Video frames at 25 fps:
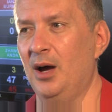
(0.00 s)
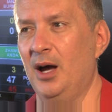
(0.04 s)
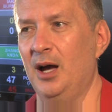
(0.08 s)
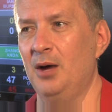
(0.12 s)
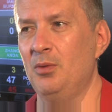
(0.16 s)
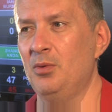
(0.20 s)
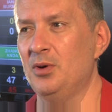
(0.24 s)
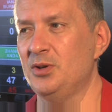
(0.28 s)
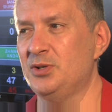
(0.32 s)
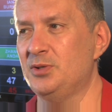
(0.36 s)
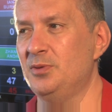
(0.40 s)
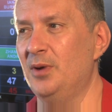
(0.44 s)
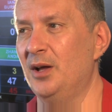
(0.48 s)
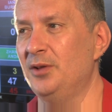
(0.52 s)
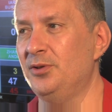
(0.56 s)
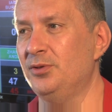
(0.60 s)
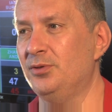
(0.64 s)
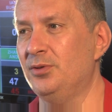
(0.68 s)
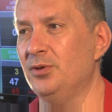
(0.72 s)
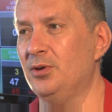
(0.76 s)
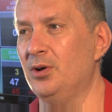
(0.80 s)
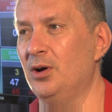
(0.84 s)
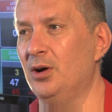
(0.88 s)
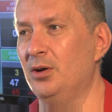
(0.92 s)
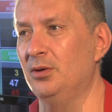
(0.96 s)
I, was ready
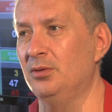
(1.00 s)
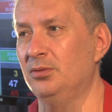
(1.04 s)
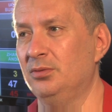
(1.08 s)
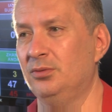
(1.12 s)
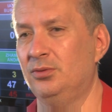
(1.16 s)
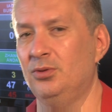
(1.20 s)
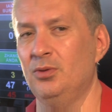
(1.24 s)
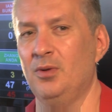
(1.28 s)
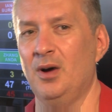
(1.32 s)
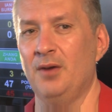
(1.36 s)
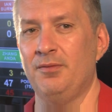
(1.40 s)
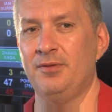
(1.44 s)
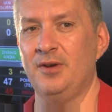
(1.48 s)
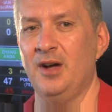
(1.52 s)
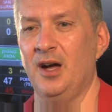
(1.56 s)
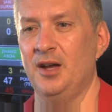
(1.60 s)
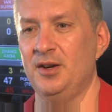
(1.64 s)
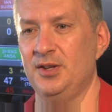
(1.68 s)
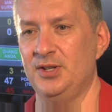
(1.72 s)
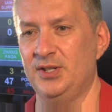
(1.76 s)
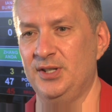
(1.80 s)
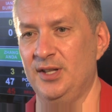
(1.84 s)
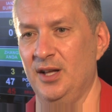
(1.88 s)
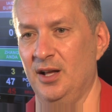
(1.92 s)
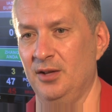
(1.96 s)
to go to
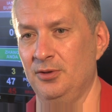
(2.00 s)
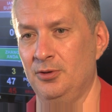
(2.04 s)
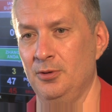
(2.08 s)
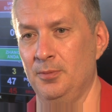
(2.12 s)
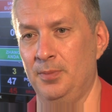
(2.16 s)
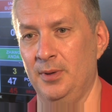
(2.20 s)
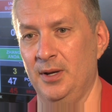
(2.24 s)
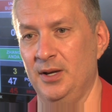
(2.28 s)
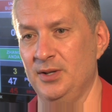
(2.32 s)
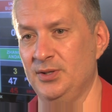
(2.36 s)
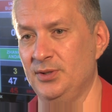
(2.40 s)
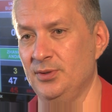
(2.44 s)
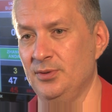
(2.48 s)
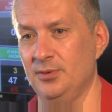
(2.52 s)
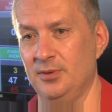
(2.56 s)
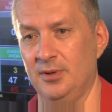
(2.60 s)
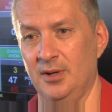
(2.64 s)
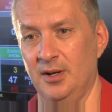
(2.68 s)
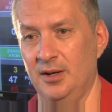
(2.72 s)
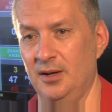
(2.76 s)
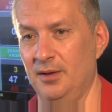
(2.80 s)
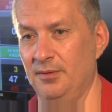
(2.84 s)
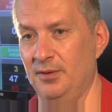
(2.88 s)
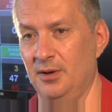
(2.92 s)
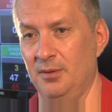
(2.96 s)
Afghanistan to play
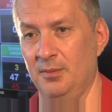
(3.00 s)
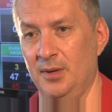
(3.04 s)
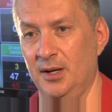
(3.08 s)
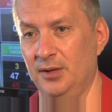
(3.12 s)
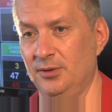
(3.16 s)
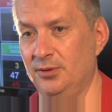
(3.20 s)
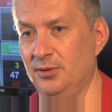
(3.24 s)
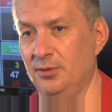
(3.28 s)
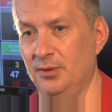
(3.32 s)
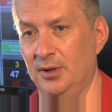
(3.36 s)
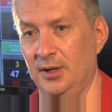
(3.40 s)
snooker, never mind to